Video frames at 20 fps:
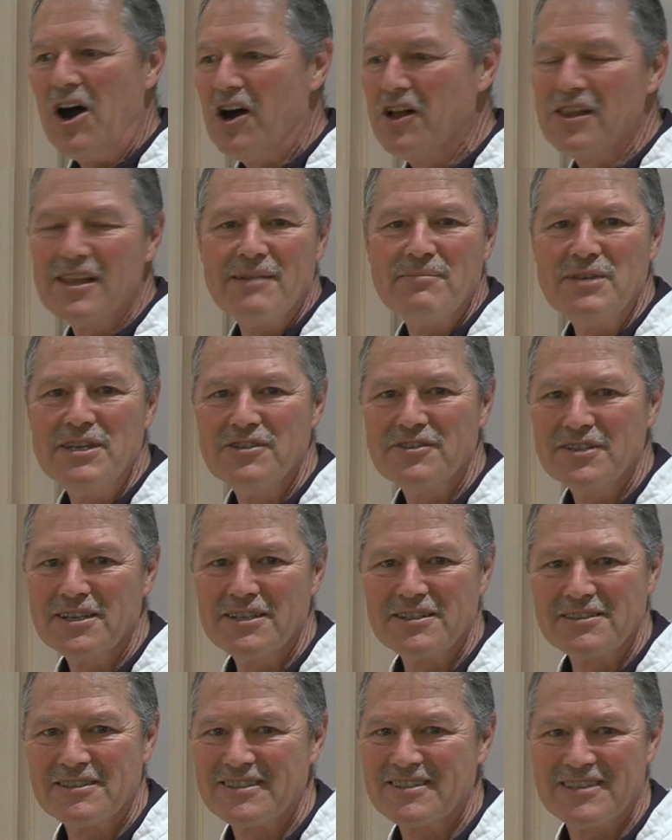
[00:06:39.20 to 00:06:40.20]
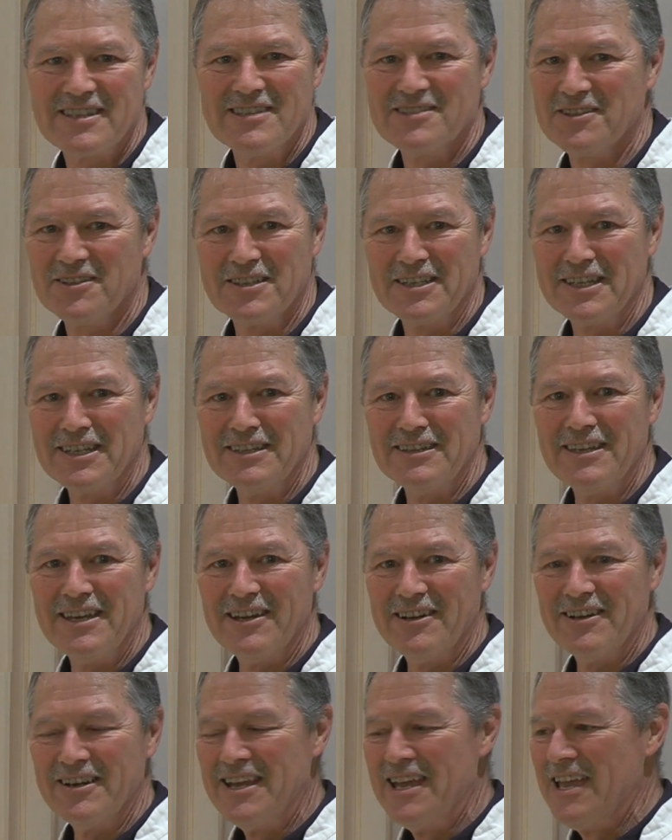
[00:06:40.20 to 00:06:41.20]
All I'm hearing is sizzling in
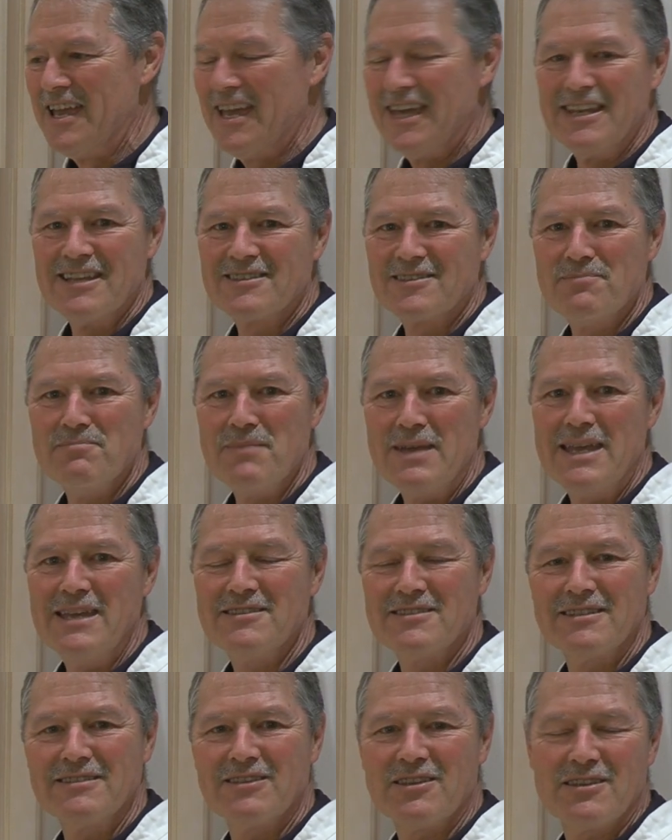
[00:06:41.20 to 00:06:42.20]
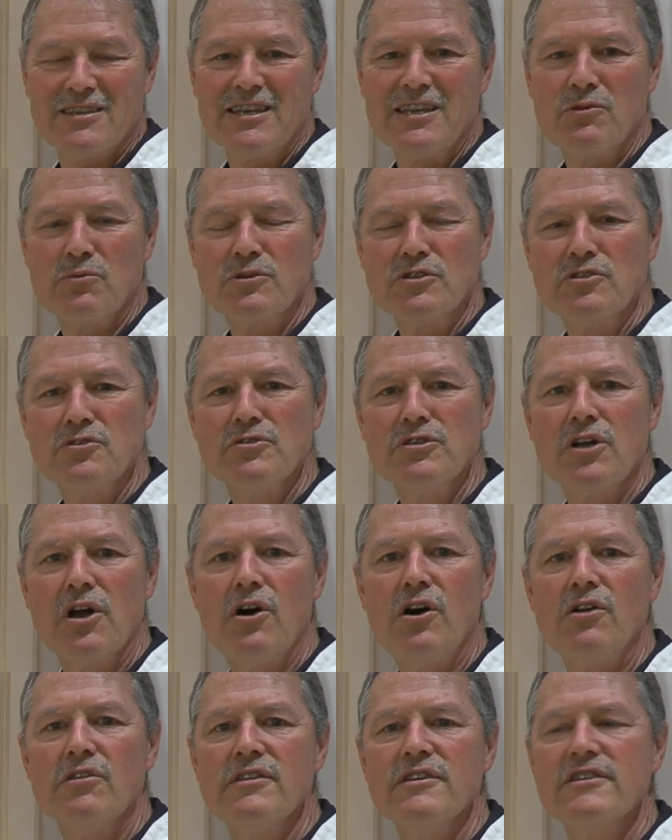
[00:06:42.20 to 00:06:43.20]
there, and it's amazing to think we're doing
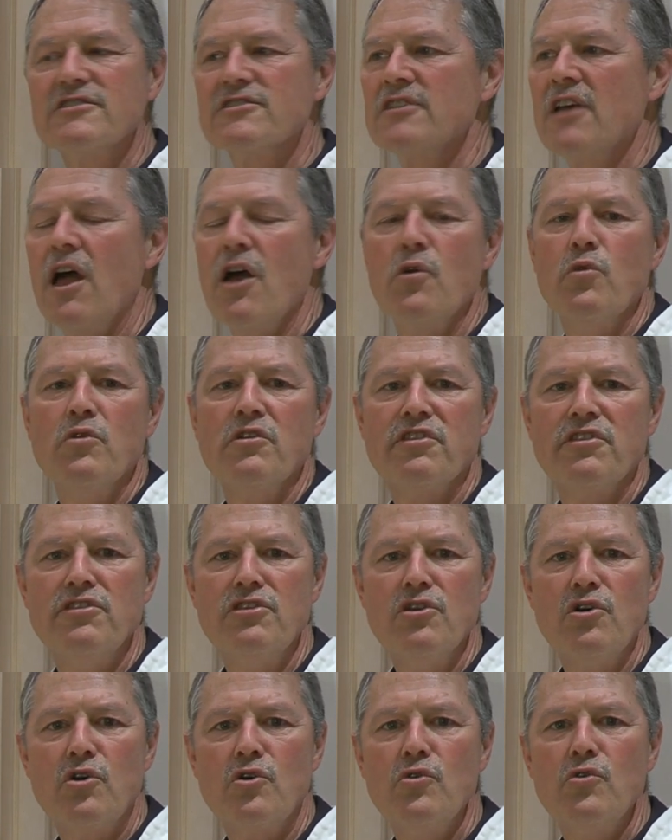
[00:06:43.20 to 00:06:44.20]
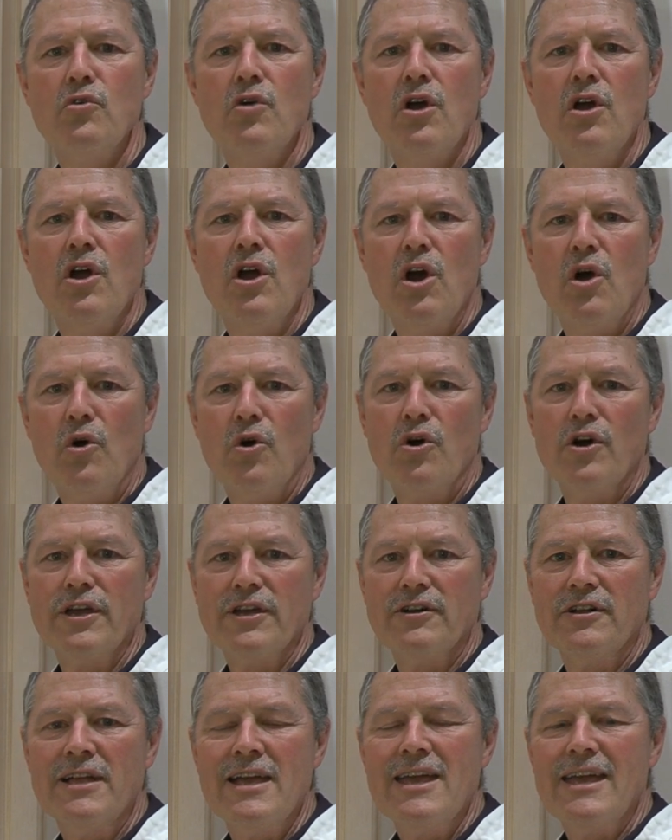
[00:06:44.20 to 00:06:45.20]
all this with no
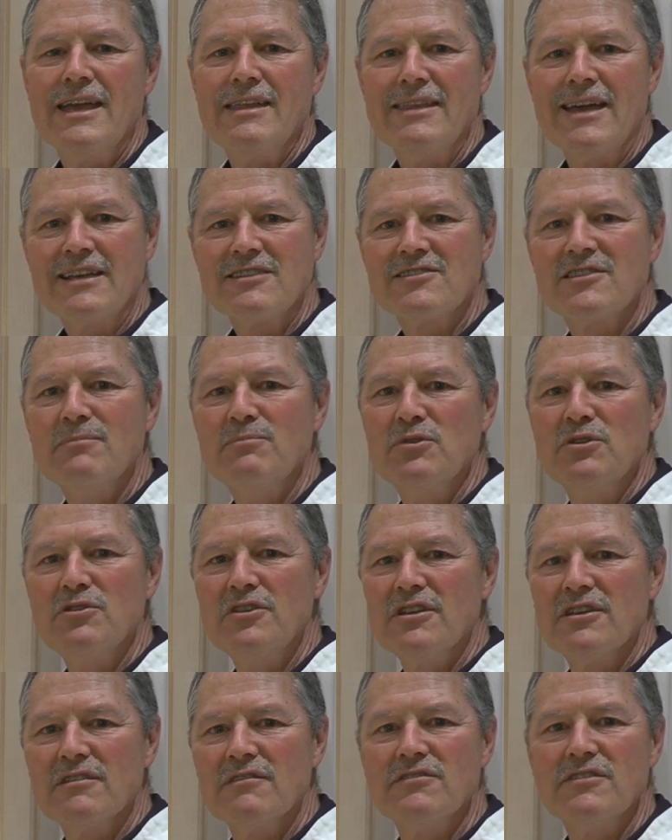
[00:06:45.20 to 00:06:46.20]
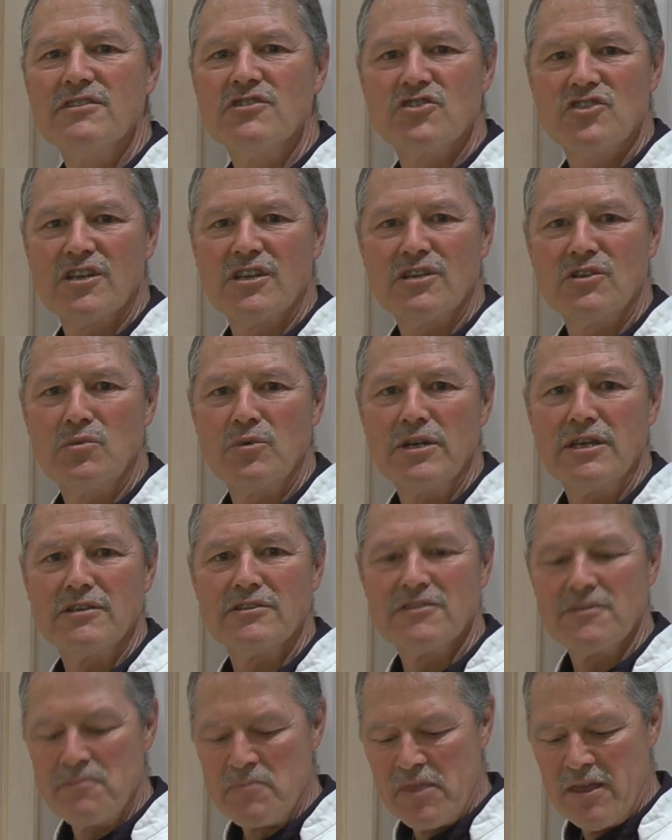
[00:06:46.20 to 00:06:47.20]
oil. And that's the beauty of these chicken
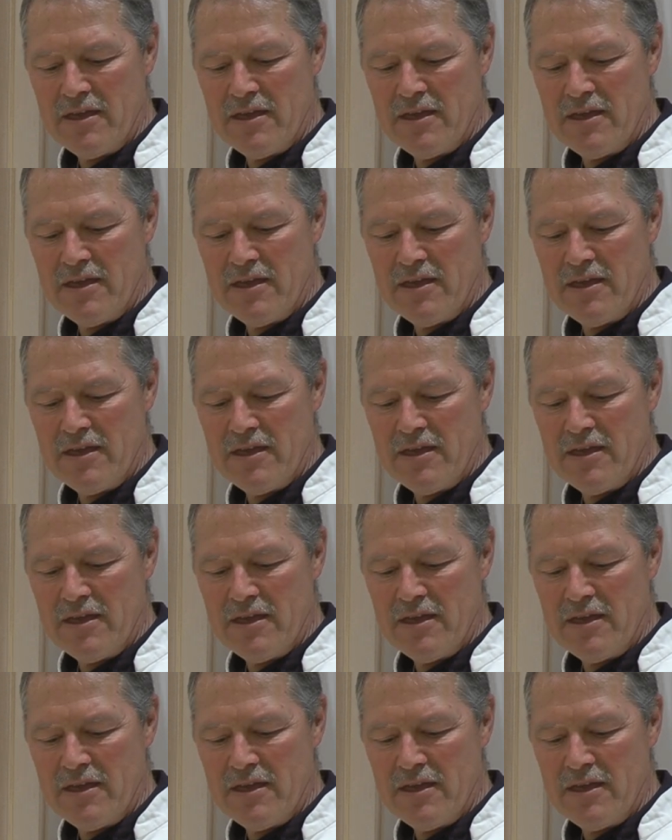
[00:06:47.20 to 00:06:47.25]
wings.